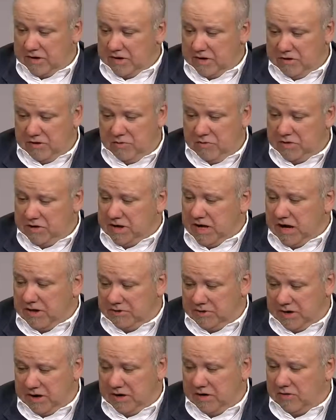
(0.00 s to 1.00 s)
You were
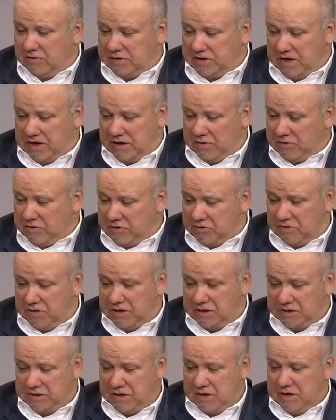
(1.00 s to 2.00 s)
down there, I was down there with
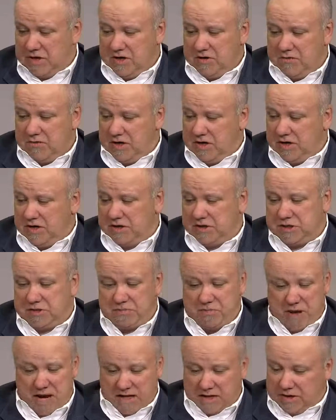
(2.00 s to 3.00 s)
Chris. We
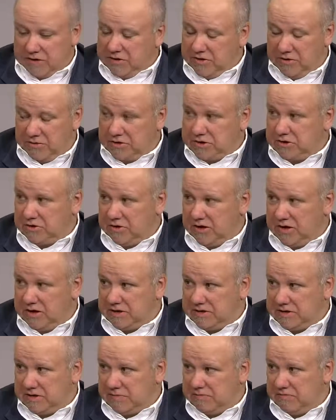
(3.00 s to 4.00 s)
inspected those
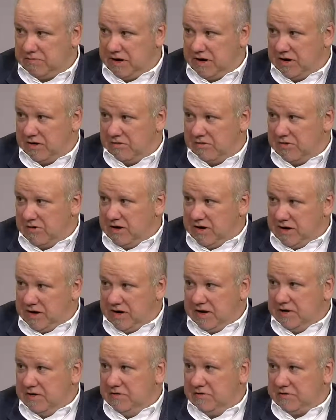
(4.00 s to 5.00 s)
trucks, you know,
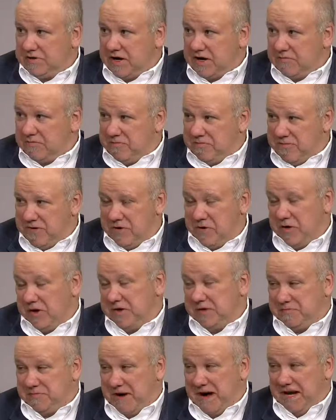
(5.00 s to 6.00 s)
and used our, you know, at
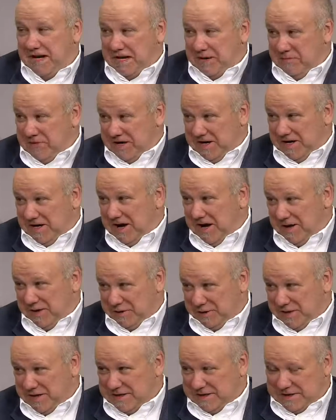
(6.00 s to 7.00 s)
least my limited
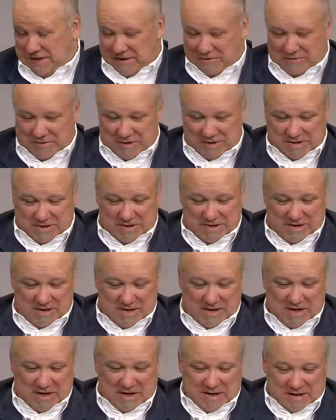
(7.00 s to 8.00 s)
knowledge of this stuff just to
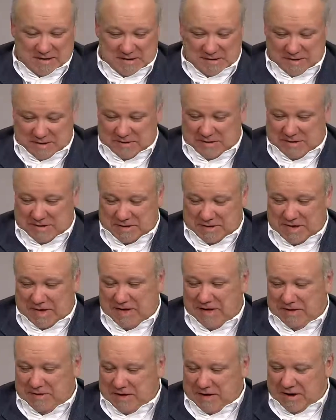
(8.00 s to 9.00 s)

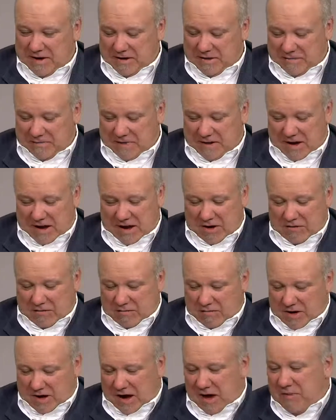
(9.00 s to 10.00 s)
see, you know,
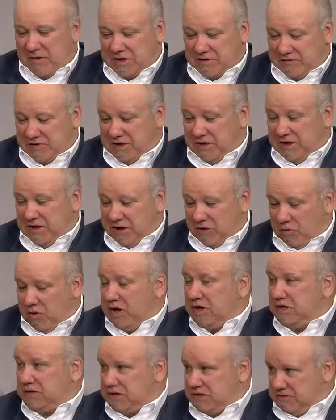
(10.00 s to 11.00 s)
how much of a need there
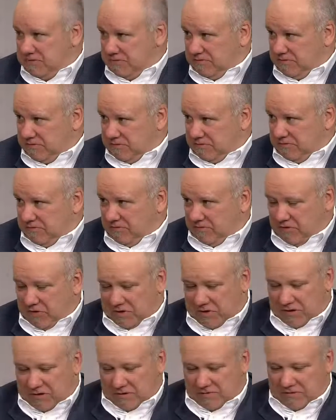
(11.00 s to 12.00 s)
was for
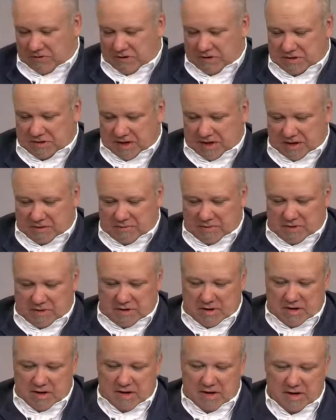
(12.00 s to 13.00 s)
this item.
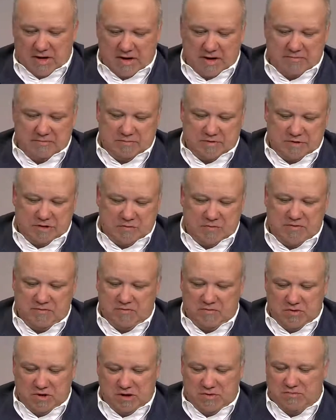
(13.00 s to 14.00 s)
So we
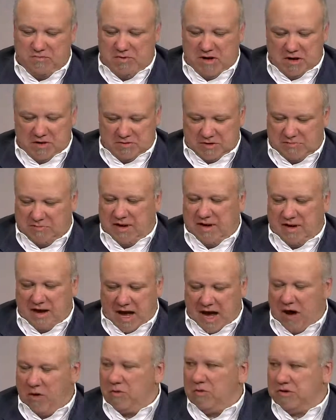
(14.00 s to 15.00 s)
you know, spent
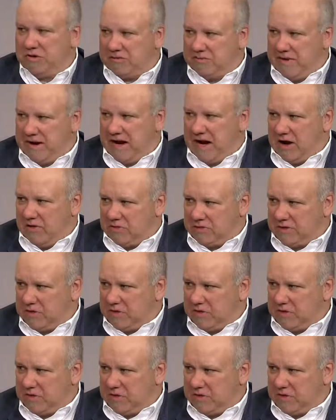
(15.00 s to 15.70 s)
man hours